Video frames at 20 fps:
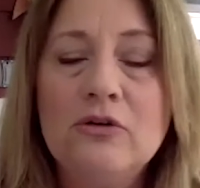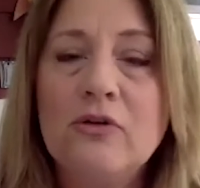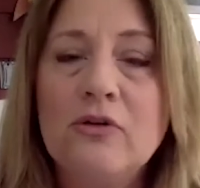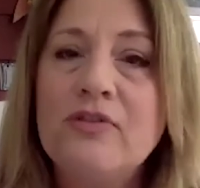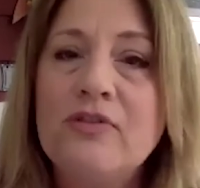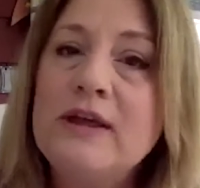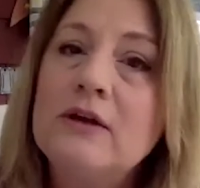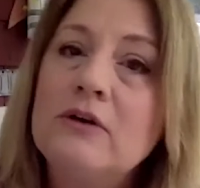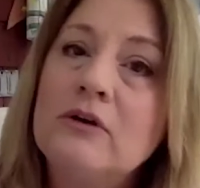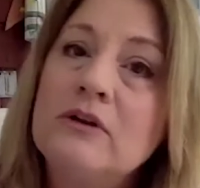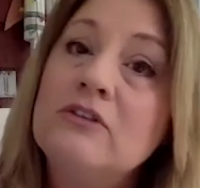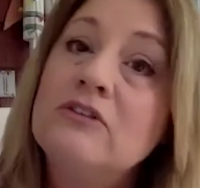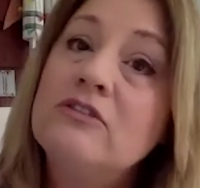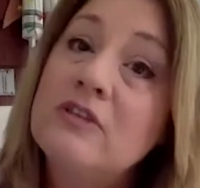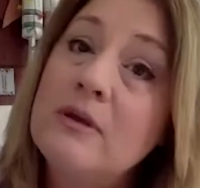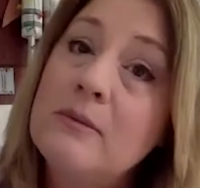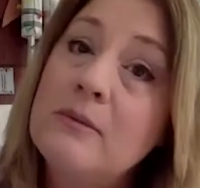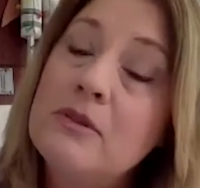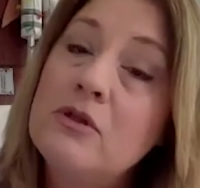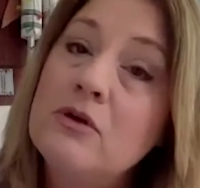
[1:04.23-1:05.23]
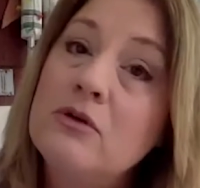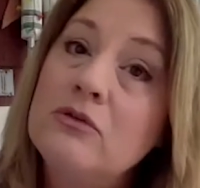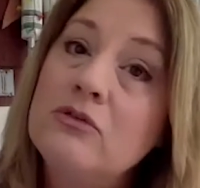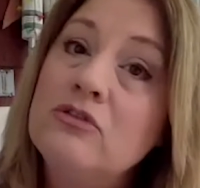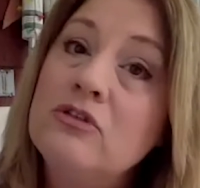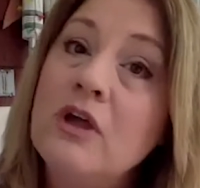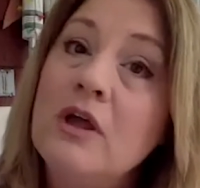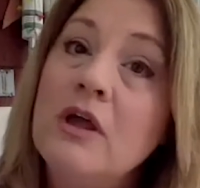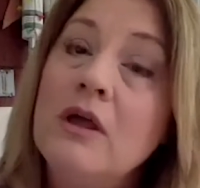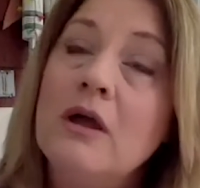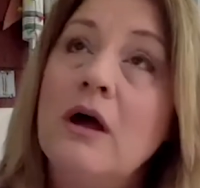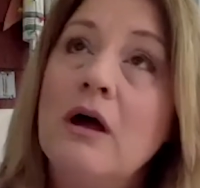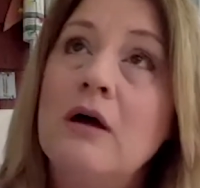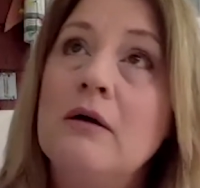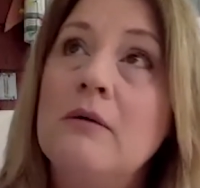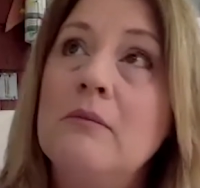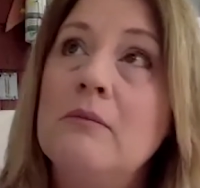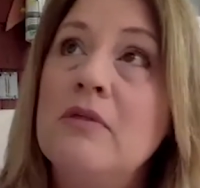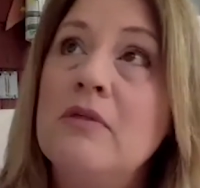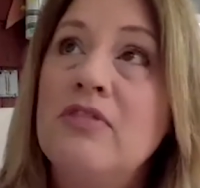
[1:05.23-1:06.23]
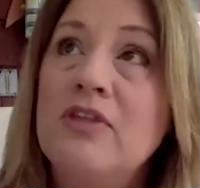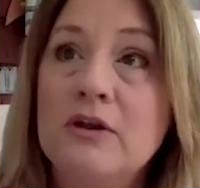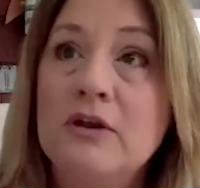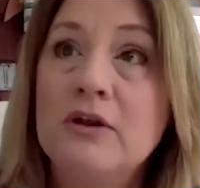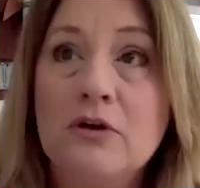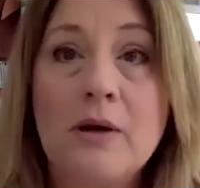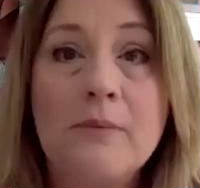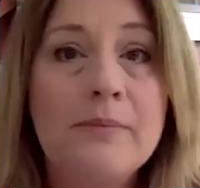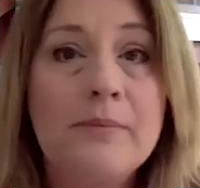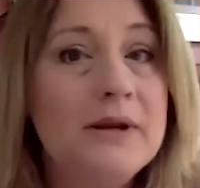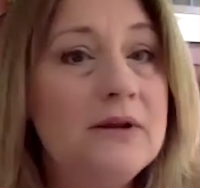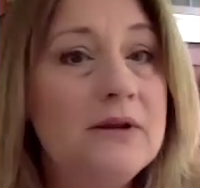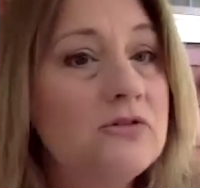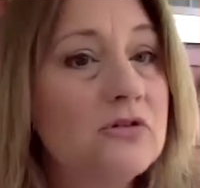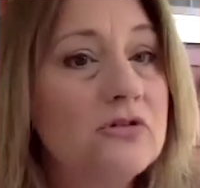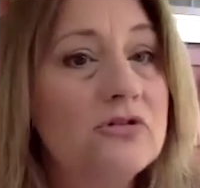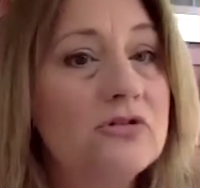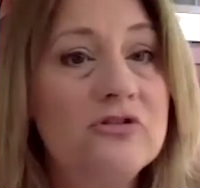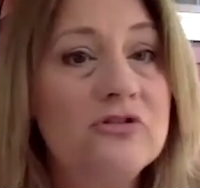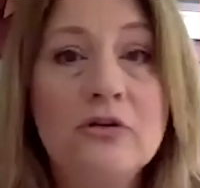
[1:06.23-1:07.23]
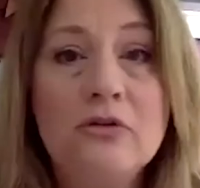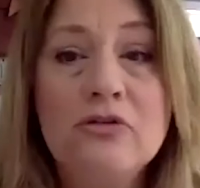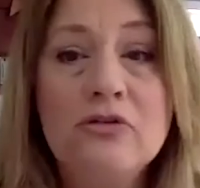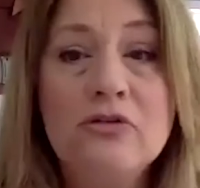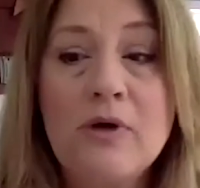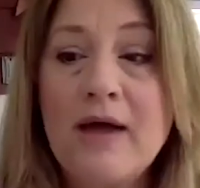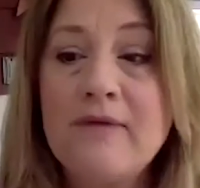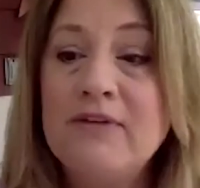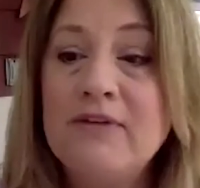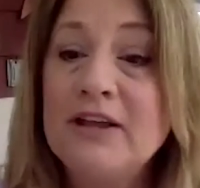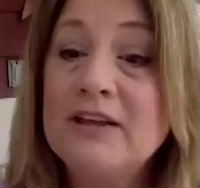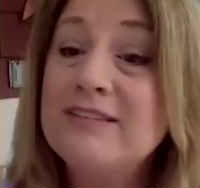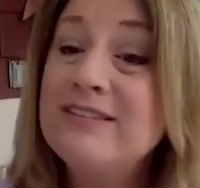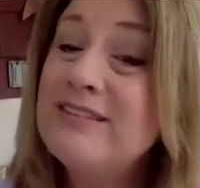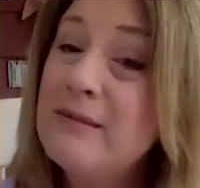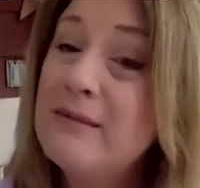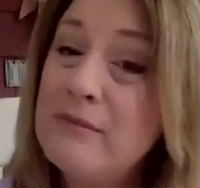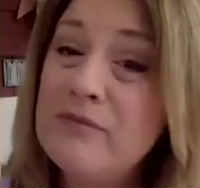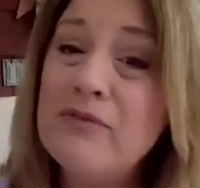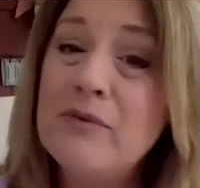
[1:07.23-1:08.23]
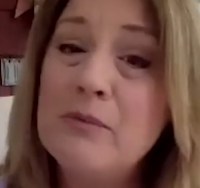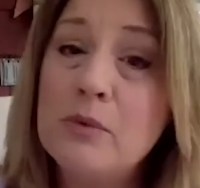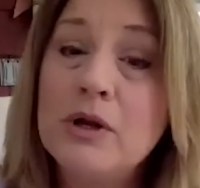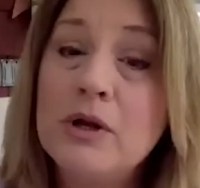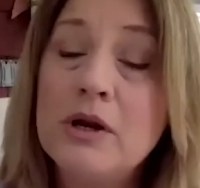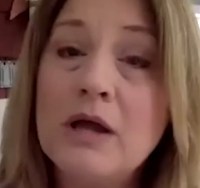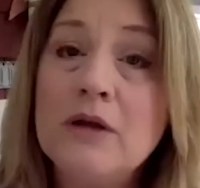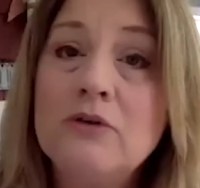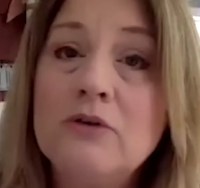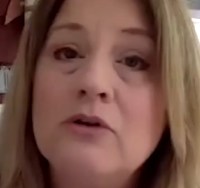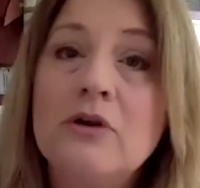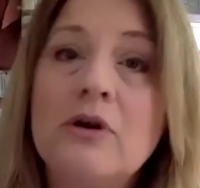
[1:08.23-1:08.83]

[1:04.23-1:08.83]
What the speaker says: theater, and some of those theater companies are still thriving, and some of them went under.